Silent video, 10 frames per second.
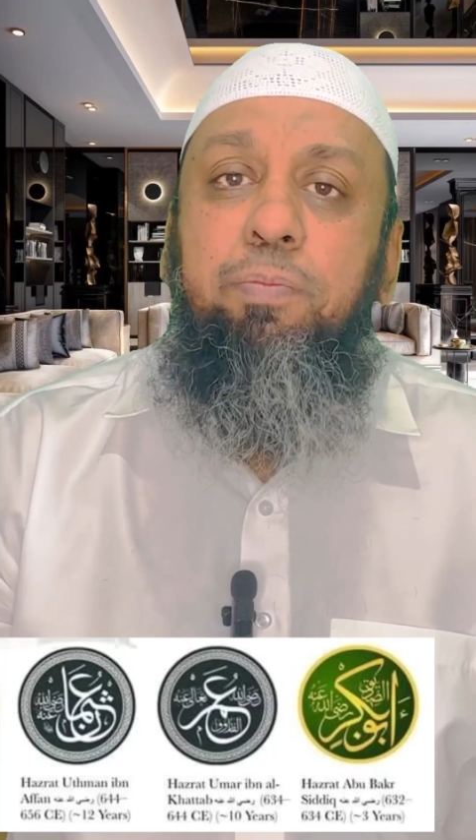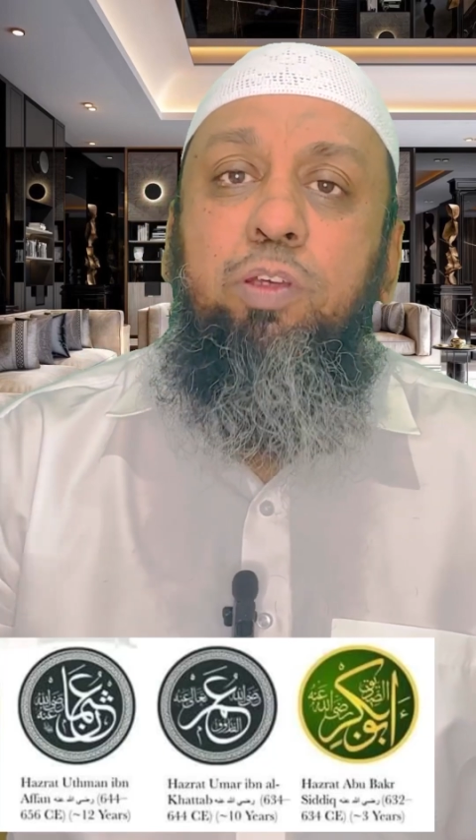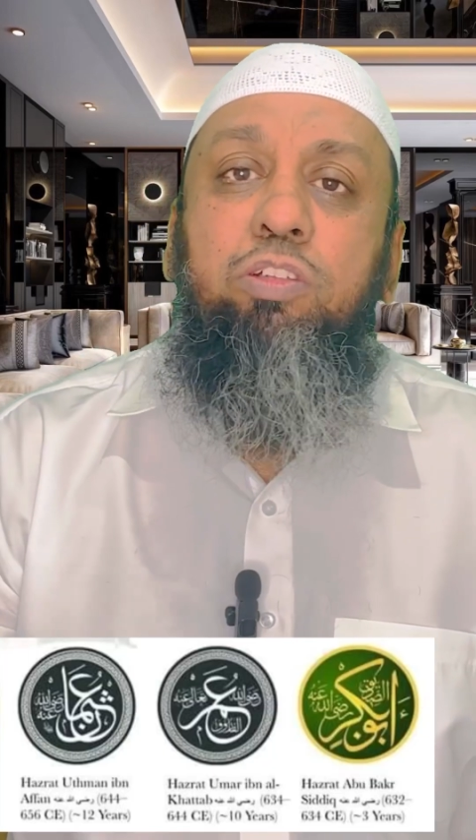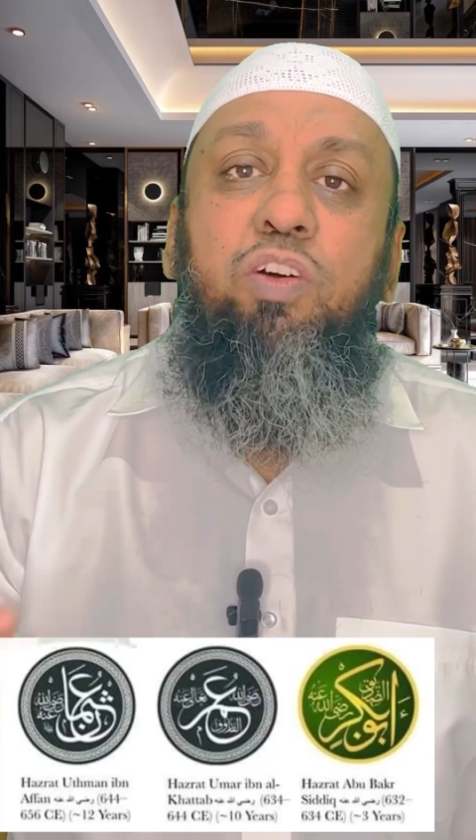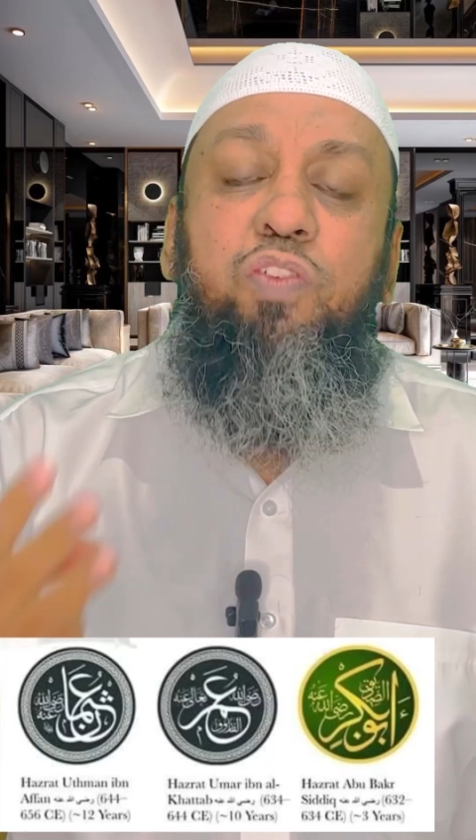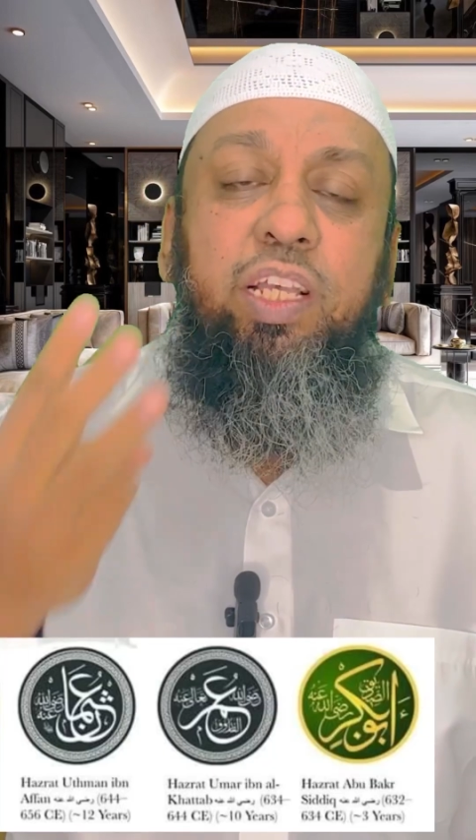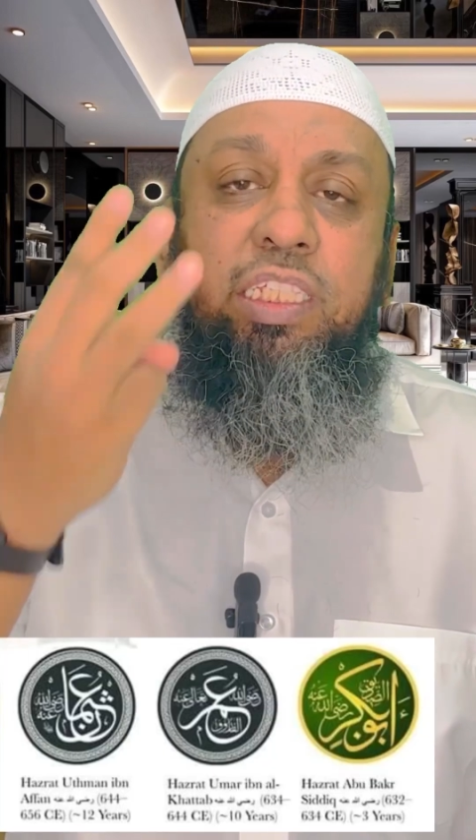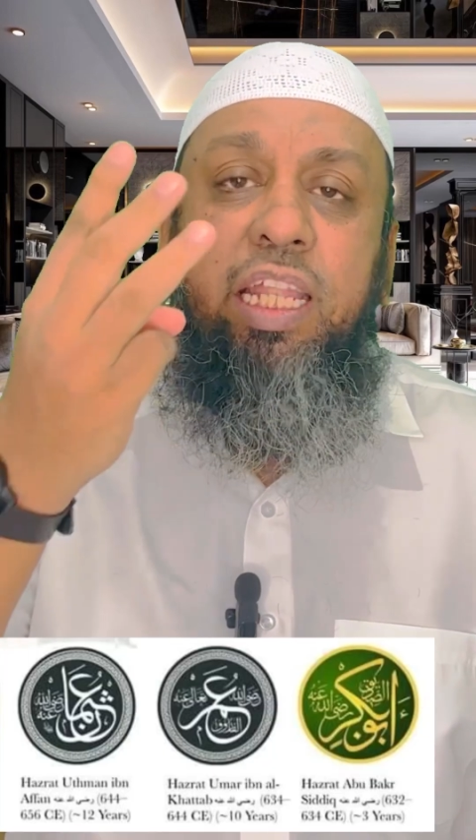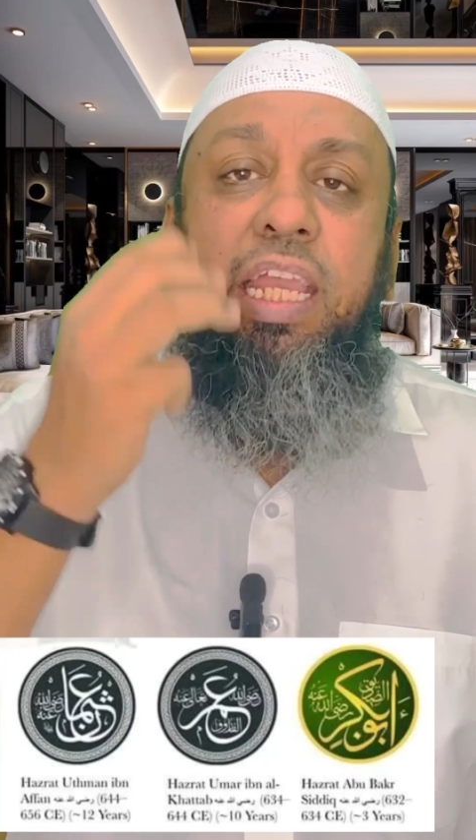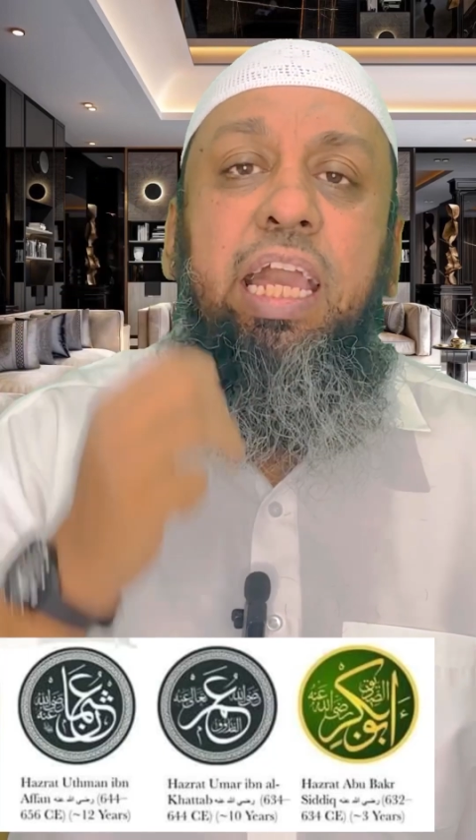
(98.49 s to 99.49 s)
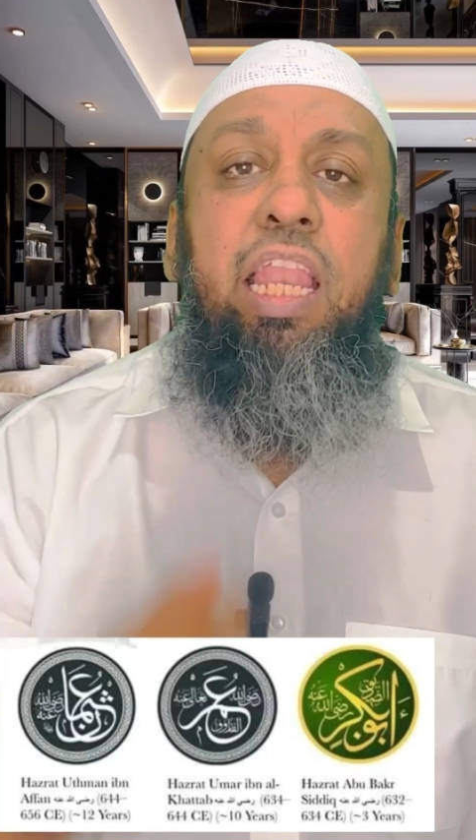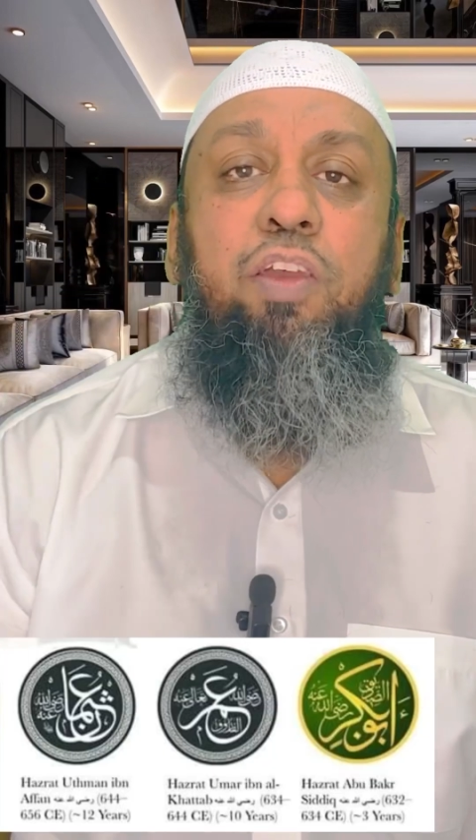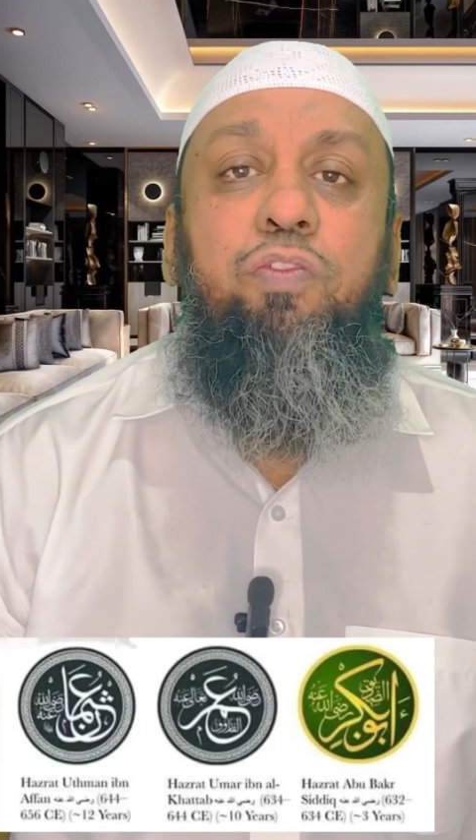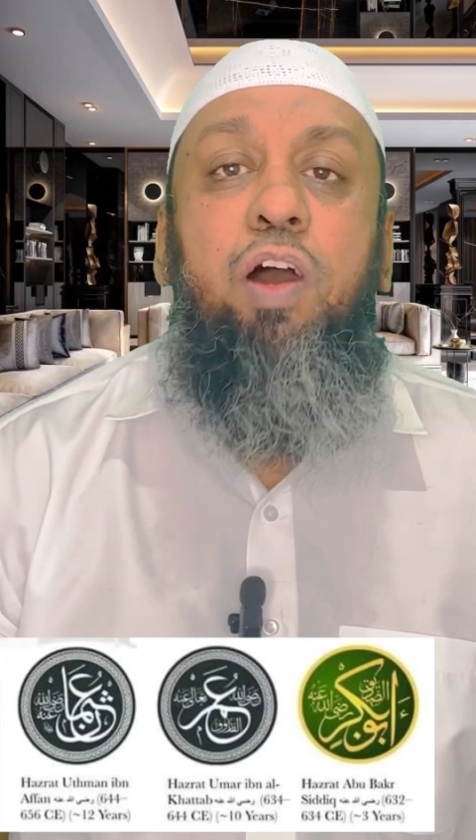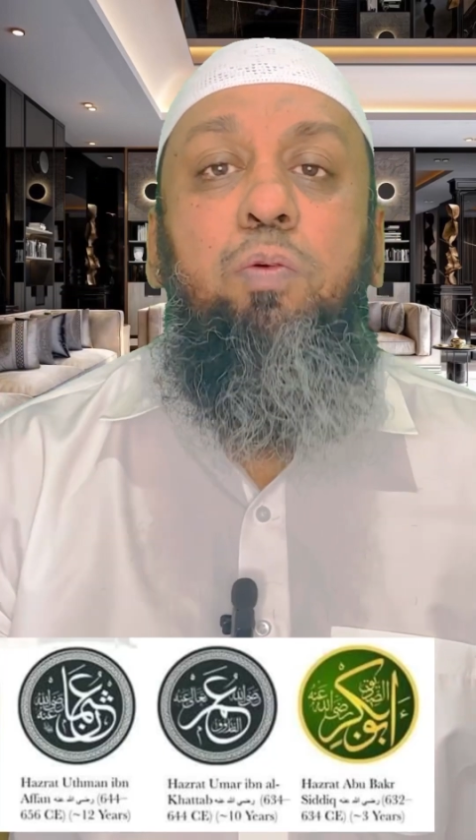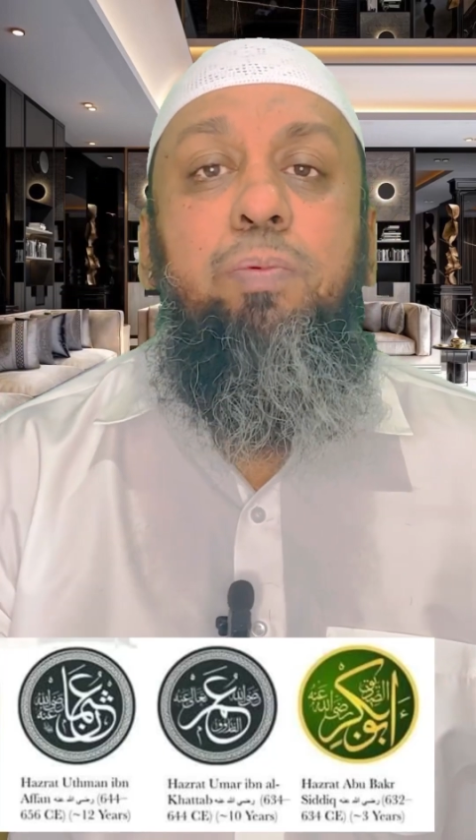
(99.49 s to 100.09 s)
abuse the first three caliphs,